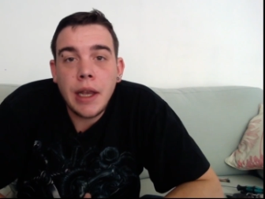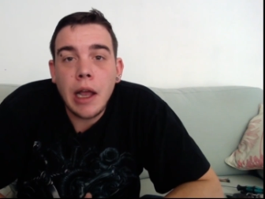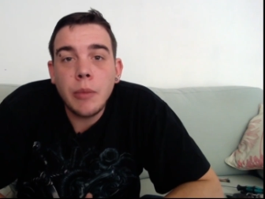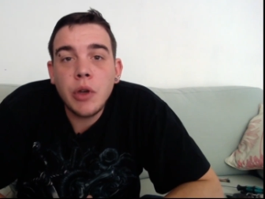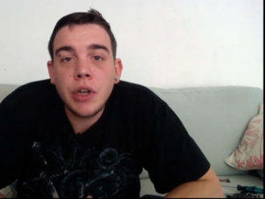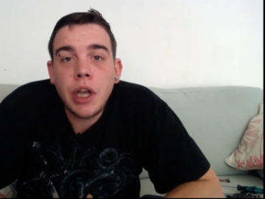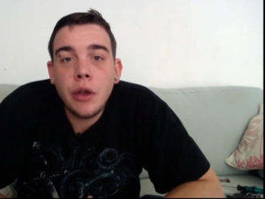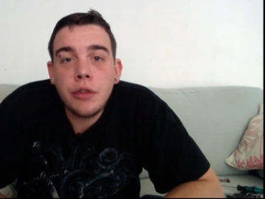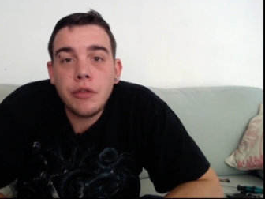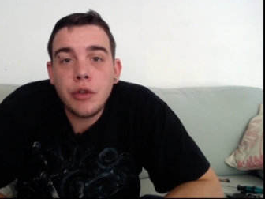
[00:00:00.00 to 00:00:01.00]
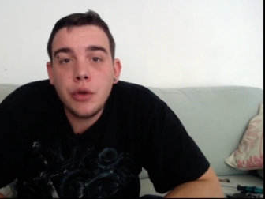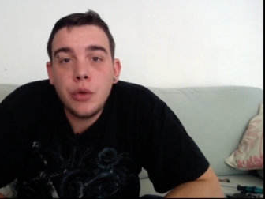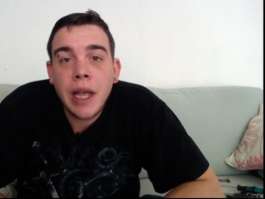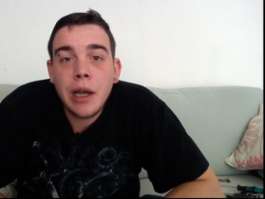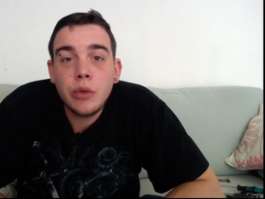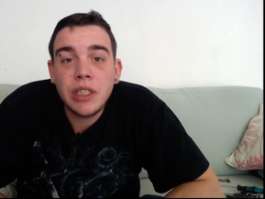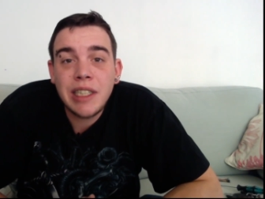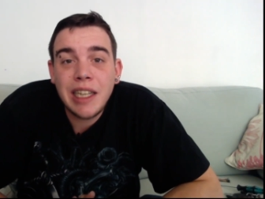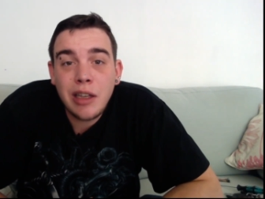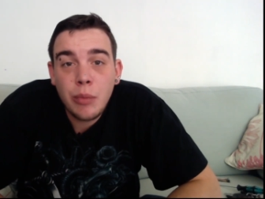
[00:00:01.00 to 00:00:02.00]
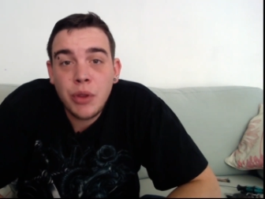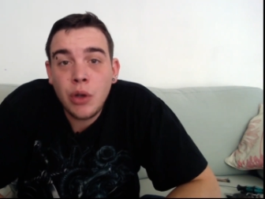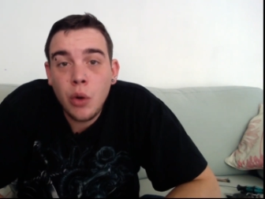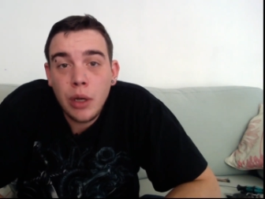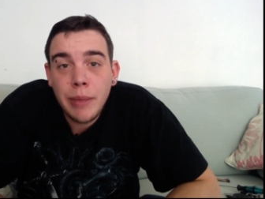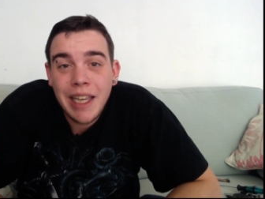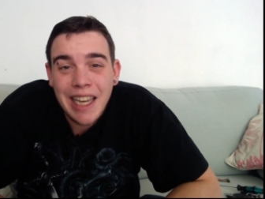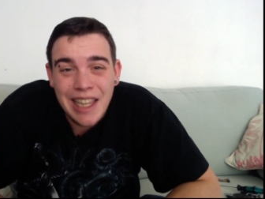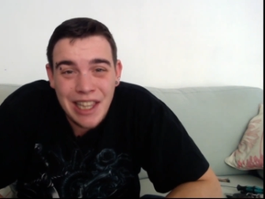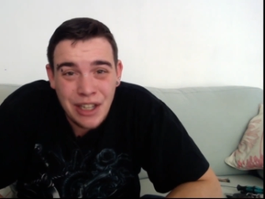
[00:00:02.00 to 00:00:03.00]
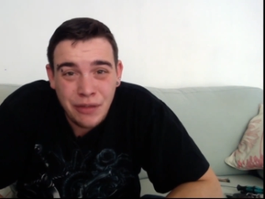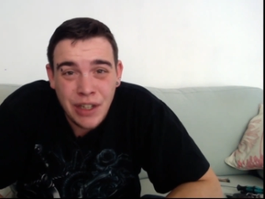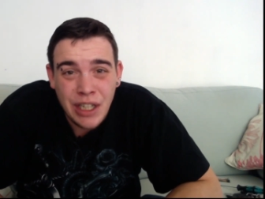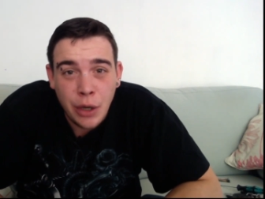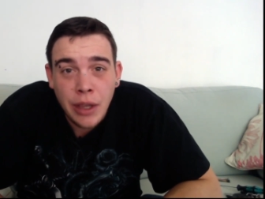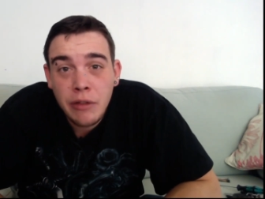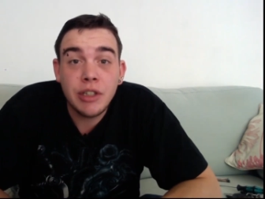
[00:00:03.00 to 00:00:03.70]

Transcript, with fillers: Now, I'm not going to go through how to set up the coin mech in this video.